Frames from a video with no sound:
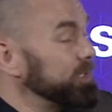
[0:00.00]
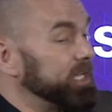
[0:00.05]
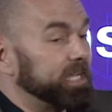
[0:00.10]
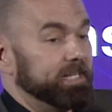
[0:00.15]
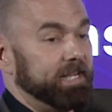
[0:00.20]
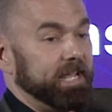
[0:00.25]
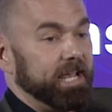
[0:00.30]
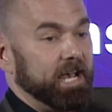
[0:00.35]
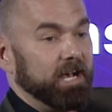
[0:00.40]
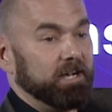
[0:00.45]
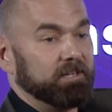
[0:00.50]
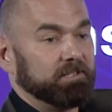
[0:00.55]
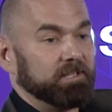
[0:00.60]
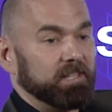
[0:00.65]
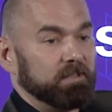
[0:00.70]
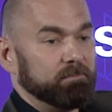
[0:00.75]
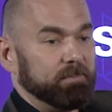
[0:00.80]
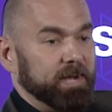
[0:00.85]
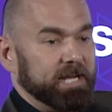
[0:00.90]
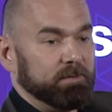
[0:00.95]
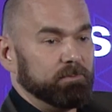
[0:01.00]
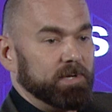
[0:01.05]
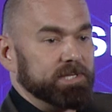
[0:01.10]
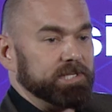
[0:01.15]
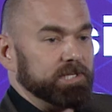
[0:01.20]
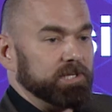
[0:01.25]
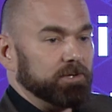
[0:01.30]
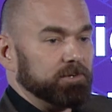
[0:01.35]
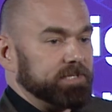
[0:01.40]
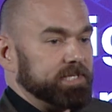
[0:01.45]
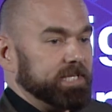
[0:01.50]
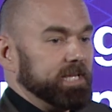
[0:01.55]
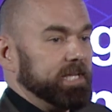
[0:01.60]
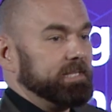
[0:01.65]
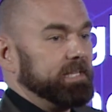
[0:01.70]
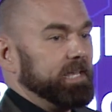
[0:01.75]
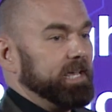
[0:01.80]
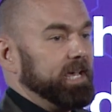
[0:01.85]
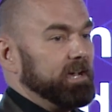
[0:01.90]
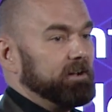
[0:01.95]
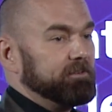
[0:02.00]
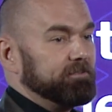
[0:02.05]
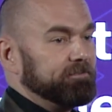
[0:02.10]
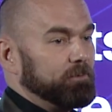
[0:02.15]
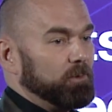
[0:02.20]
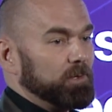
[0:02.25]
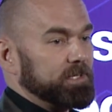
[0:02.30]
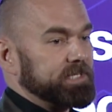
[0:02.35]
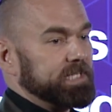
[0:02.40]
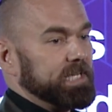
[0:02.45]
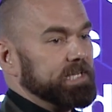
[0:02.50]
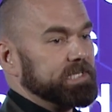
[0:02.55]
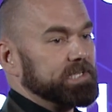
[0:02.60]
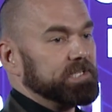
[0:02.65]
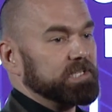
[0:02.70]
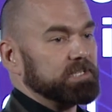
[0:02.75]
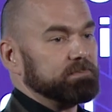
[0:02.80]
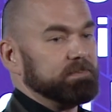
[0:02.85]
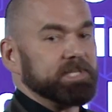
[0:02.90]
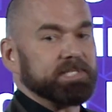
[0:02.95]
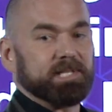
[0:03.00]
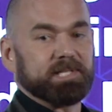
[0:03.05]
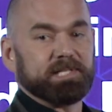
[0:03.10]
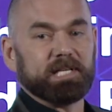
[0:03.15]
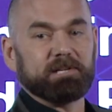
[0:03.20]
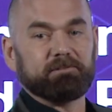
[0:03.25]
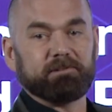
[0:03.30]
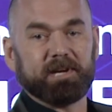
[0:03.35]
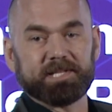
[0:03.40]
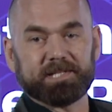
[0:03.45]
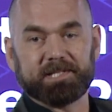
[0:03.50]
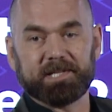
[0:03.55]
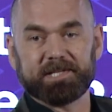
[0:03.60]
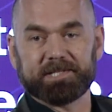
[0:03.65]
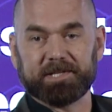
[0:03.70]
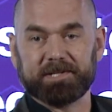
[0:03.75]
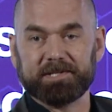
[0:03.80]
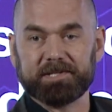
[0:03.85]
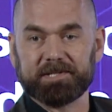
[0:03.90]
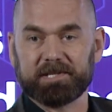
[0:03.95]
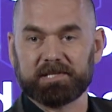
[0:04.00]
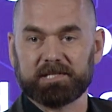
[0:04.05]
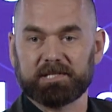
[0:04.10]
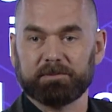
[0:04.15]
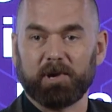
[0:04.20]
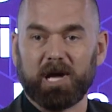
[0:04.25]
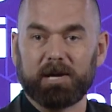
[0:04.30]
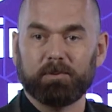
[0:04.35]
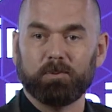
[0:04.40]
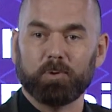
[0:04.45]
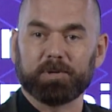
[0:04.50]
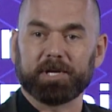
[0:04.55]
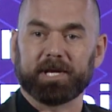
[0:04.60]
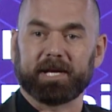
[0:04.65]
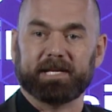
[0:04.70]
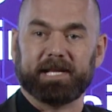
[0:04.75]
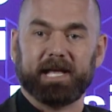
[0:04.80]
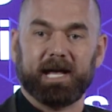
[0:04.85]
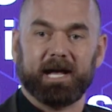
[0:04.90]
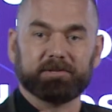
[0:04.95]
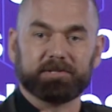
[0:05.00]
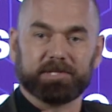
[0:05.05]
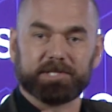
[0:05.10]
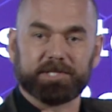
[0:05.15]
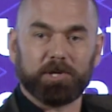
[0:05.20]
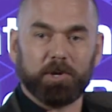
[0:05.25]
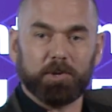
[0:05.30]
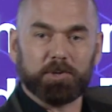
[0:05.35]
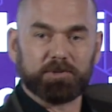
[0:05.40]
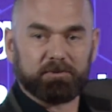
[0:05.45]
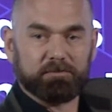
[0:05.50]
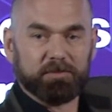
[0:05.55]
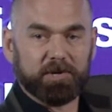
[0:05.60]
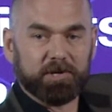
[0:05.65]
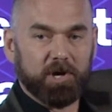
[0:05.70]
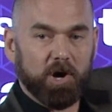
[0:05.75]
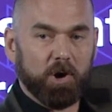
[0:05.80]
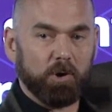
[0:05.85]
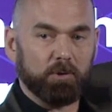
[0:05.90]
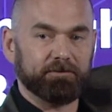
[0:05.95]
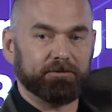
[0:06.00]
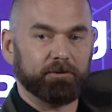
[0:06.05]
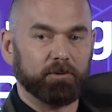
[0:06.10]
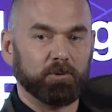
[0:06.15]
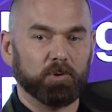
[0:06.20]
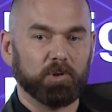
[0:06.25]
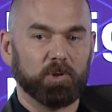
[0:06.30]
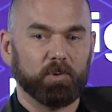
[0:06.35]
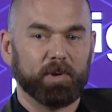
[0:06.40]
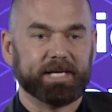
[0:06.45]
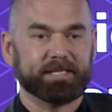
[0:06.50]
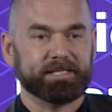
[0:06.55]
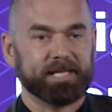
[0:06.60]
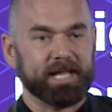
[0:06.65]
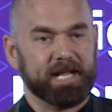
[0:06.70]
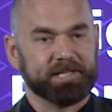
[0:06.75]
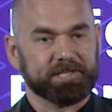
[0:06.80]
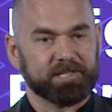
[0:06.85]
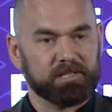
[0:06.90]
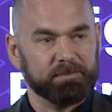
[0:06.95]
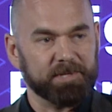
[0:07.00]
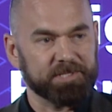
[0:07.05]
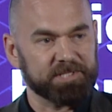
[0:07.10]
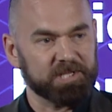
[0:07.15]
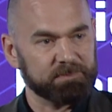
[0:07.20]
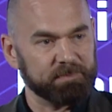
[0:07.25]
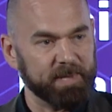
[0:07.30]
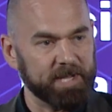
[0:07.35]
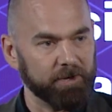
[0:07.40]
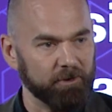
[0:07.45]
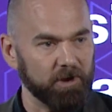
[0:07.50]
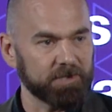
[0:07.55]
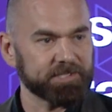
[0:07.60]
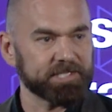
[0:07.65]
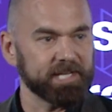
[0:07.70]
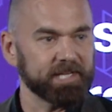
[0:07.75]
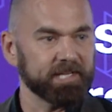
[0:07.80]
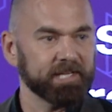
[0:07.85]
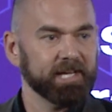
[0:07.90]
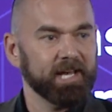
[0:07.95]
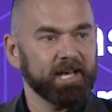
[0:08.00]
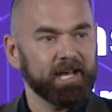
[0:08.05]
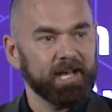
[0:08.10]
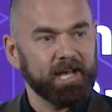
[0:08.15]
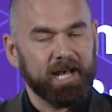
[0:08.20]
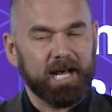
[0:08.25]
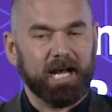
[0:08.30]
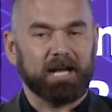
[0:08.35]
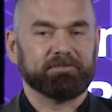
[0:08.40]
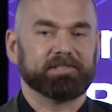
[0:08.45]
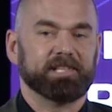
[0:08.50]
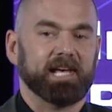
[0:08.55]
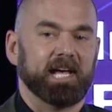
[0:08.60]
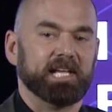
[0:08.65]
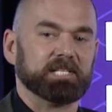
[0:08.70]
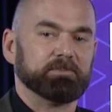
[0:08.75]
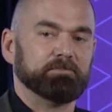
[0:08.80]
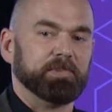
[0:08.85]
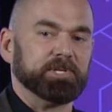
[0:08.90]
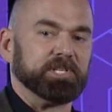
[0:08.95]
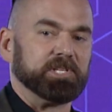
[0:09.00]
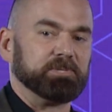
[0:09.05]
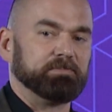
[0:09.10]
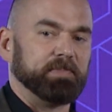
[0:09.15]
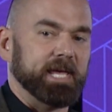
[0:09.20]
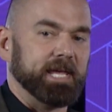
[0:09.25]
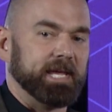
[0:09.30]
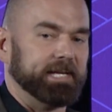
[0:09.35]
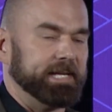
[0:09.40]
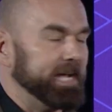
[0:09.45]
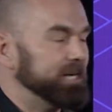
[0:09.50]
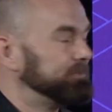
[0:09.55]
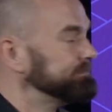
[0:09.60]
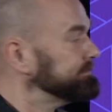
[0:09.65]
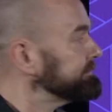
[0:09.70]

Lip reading: Canal, the main ones that you're seeing there, Four Seasons, Mr. C residences. Dubai Water Canal just goes from the Gulf all the way down to the Business Bay Crossing, after that Business Bay Canal.